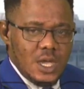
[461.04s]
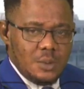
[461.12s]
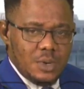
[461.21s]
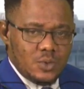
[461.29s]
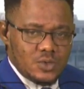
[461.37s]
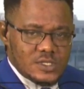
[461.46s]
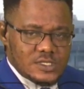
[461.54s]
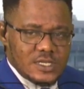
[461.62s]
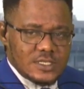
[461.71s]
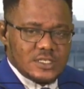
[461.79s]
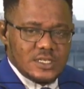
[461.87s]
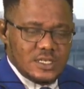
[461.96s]
But we'll
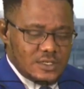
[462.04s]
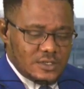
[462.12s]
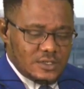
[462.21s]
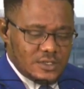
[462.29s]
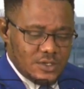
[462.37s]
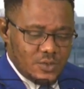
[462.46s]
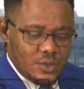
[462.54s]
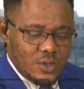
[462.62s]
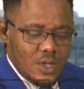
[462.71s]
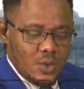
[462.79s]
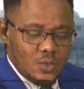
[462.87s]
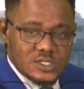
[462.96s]
certainly
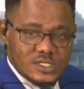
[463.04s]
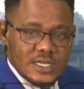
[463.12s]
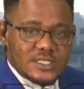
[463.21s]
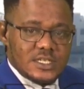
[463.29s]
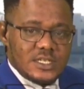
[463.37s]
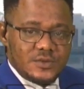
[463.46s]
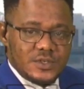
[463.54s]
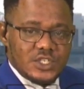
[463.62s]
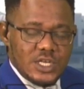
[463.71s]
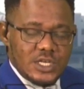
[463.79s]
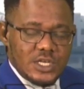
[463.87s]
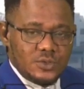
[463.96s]

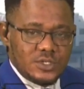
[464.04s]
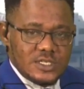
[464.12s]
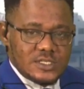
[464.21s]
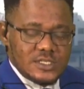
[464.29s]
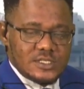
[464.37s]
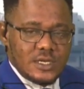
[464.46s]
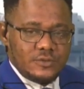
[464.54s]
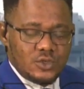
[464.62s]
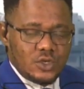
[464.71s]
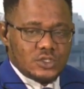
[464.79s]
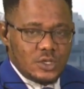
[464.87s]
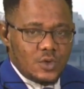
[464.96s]
reschedule this interview,
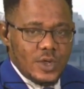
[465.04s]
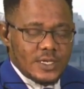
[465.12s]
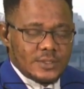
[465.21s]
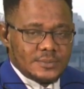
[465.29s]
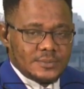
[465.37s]
Dr. Okwen.